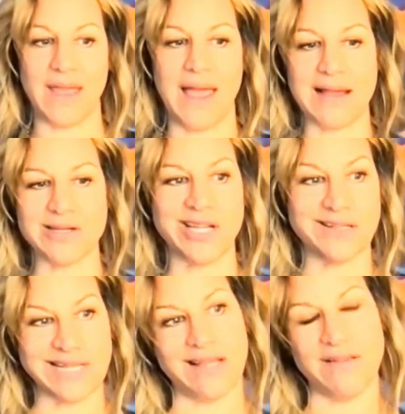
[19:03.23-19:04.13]
I actually
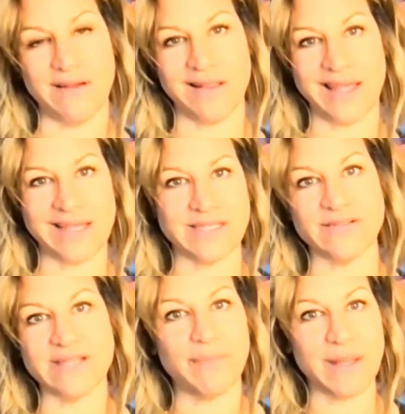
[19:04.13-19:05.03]
can take a look at like, is
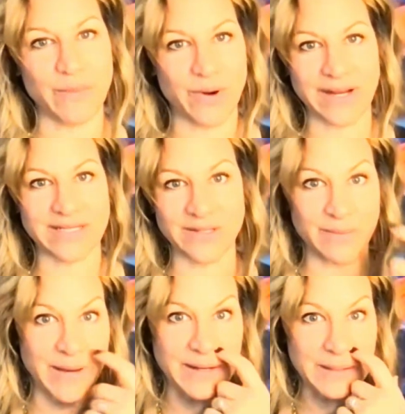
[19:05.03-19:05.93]
there something more I could do
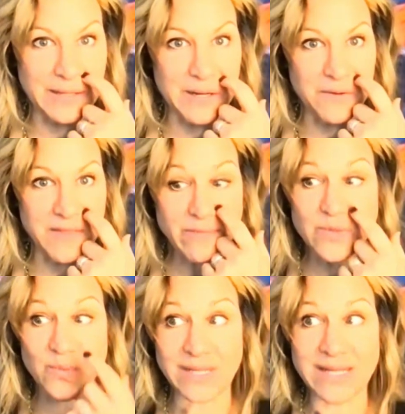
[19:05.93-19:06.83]
about it? And that
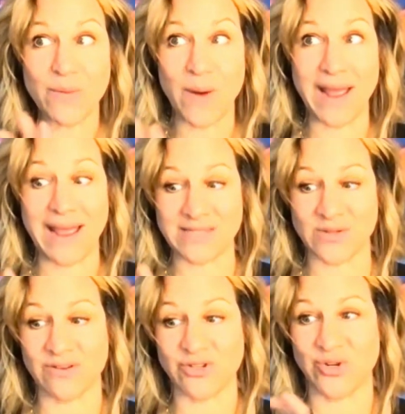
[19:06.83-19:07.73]
was really why I
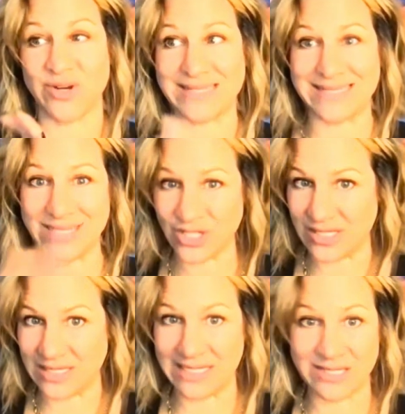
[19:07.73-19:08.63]
sort of
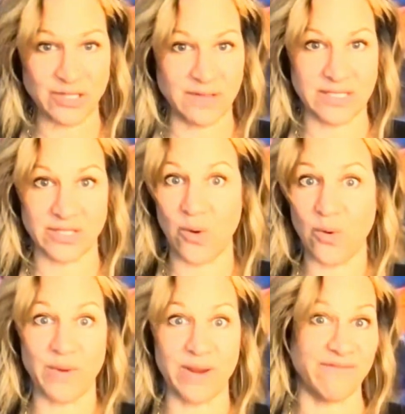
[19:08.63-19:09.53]
transitioned into this
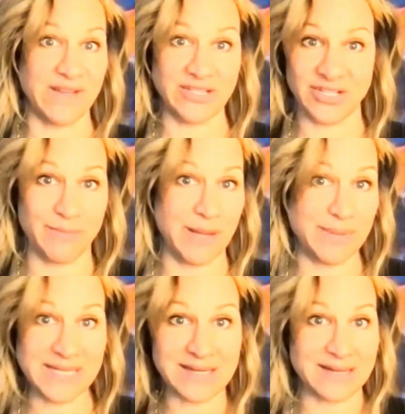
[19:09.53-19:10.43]
whole reinvention of my
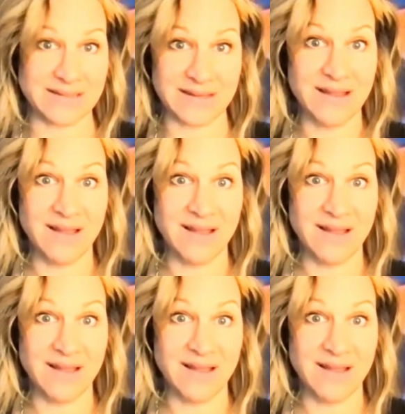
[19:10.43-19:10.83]
business.